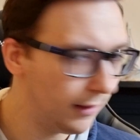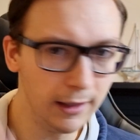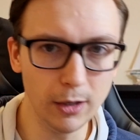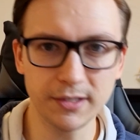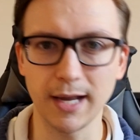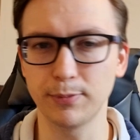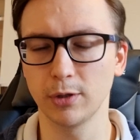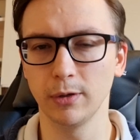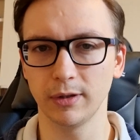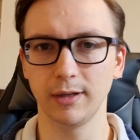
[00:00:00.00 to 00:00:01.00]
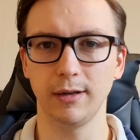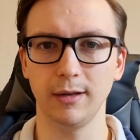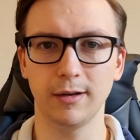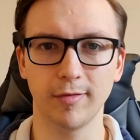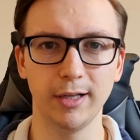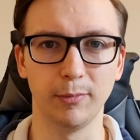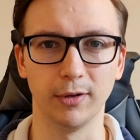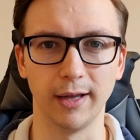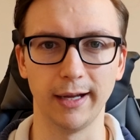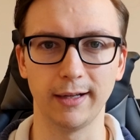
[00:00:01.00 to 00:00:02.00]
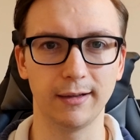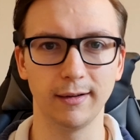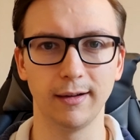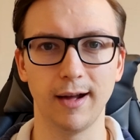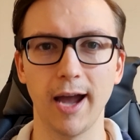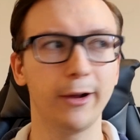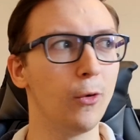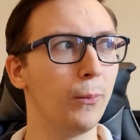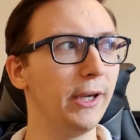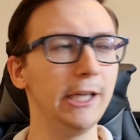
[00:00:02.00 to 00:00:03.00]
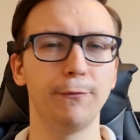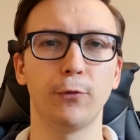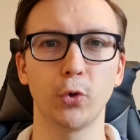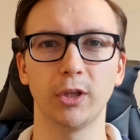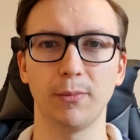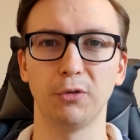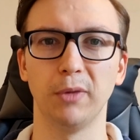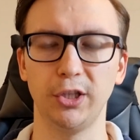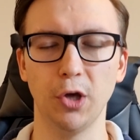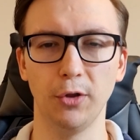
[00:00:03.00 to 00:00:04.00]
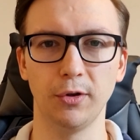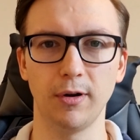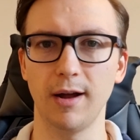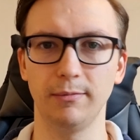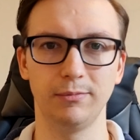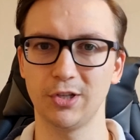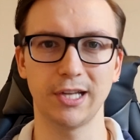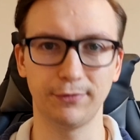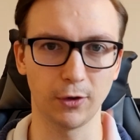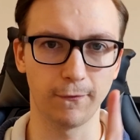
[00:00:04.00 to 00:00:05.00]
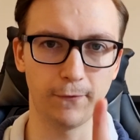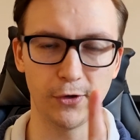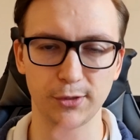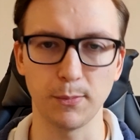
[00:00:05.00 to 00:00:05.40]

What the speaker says: it looks absolutely incredible. Like, I completely forgot about my donor just after first